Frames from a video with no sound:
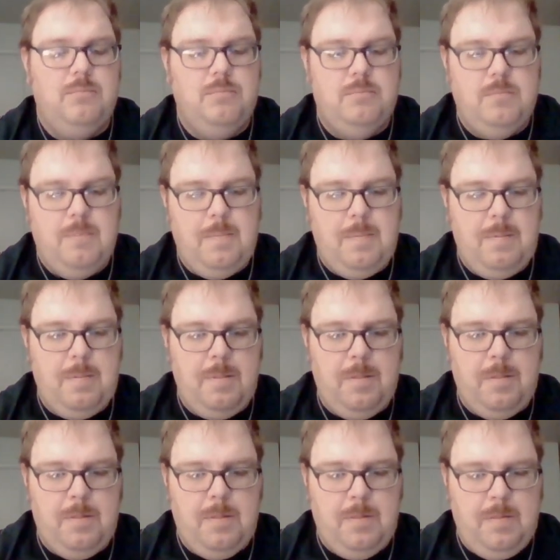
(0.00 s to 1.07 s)

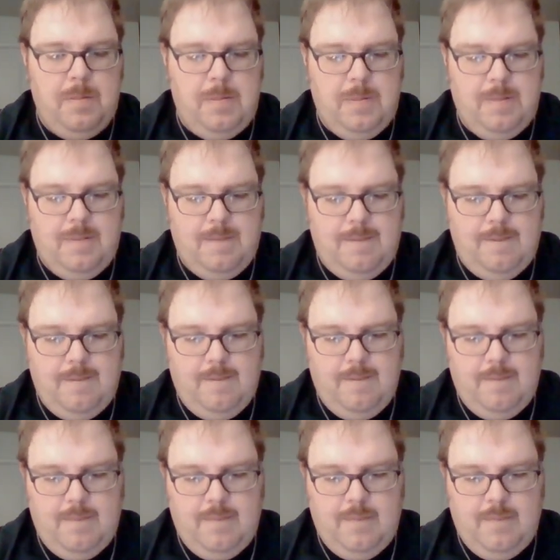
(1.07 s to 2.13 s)

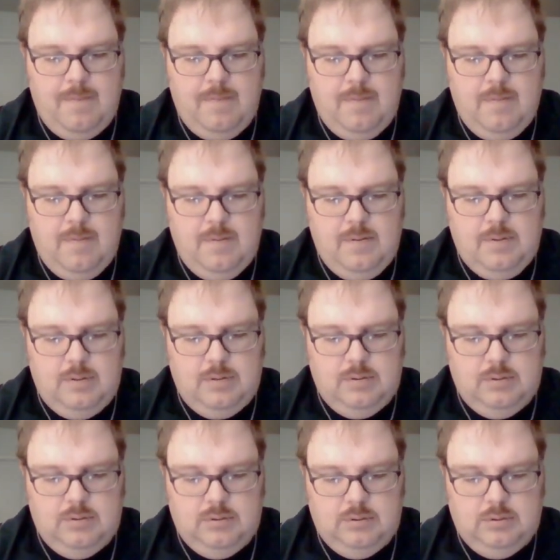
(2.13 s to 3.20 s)

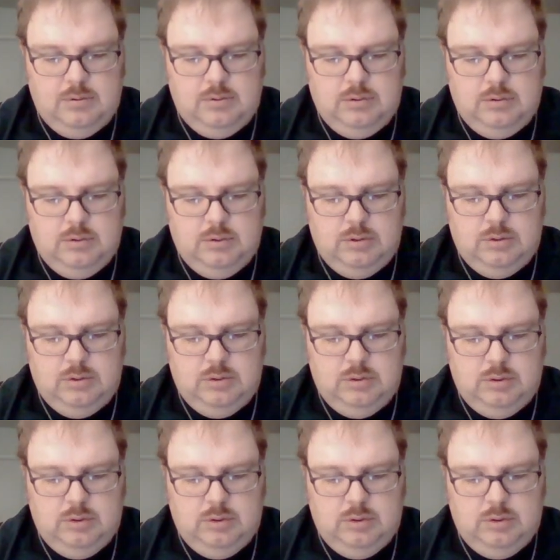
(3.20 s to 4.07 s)
(silence)